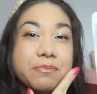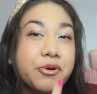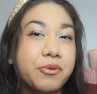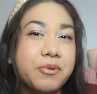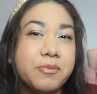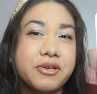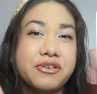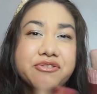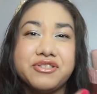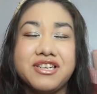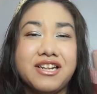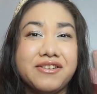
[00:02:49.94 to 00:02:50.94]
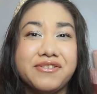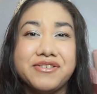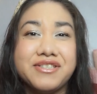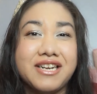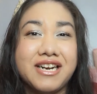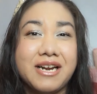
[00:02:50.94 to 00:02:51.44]
purple bows,
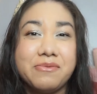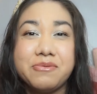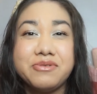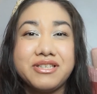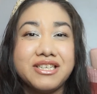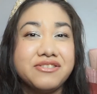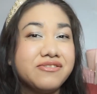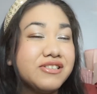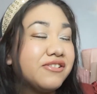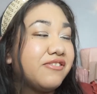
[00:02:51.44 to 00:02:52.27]
colors that I'm obsessed with